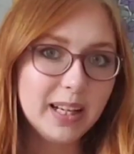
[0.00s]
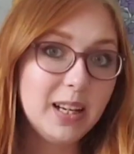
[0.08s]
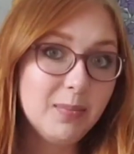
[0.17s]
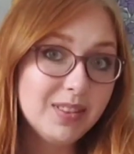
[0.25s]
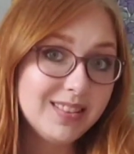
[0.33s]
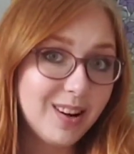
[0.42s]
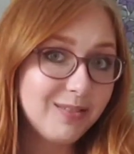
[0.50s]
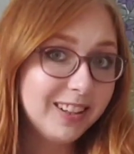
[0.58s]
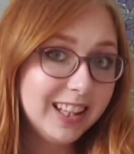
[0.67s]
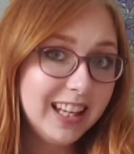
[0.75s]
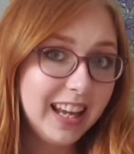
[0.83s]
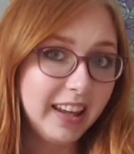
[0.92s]
name is not
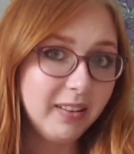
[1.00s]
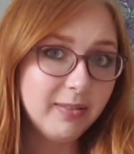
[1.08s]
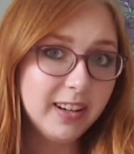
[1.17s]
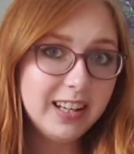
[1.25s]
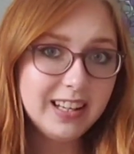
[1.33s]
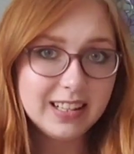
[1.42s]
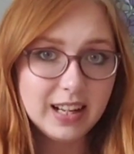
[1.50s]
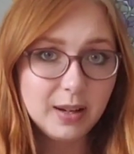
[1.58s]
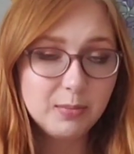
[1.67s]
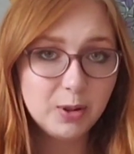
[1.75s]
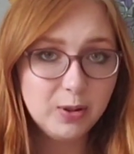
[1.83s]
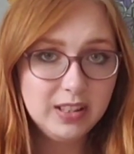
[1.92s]
really Ava, and
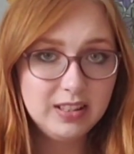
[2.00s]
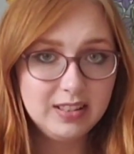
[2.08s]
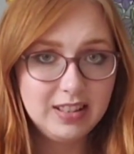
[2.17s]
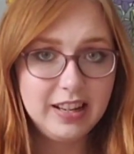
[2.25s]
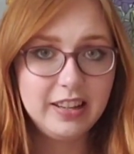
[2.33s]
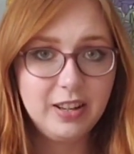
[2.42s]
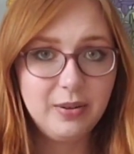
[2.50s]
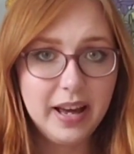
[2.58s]
I'm going to tell you